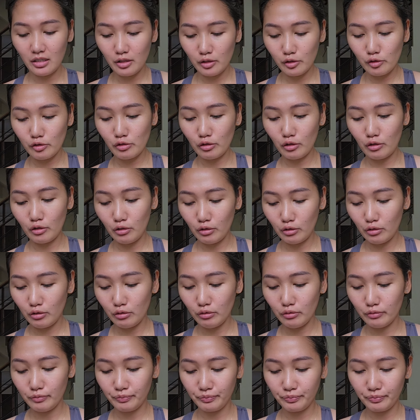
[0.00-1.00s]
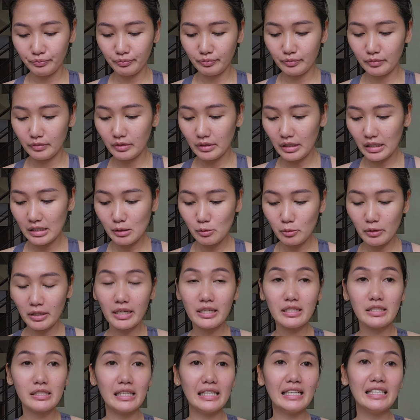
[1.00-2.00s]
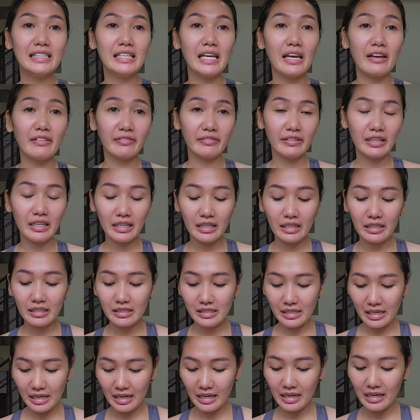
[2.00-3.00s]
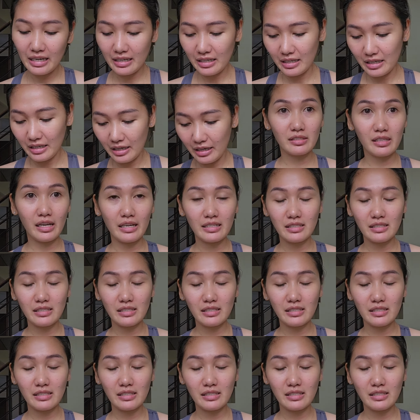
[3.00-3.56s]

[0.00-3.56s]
So that's what I did every day.